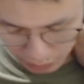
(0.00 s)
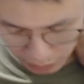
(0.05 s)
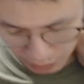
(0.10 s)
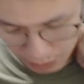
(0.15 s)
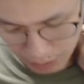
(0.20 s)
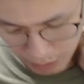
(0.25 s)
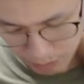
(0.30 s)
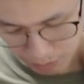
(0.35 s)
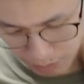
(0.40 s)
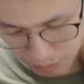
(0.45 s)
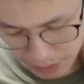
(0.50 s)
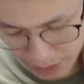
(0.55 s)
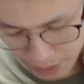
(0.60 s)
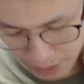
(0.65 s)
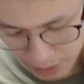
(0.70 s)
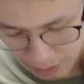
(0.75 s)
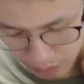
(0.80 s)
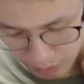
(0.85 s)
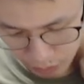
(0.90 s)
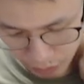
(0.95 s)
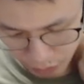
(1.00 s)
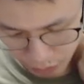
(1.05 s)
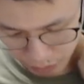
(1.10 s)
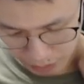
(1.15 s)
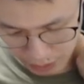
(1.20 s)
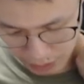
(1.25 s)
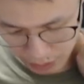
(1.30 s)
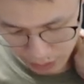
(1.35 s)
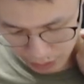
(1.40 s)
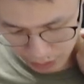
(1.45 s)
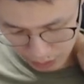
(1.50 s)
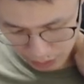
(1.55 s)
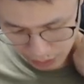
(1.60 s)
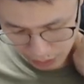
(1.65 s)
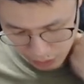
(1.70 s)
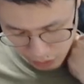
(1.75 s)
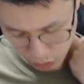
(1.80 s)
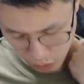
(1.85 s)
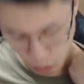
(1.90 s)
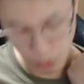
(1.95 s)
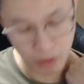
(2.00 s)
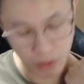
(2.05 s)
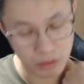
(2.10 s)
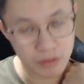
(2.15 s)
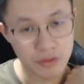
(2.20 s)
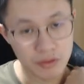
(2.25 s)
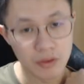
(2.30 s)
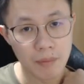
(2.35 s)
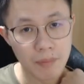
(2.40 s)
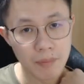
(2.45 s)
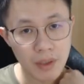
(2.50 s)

at B will be 12.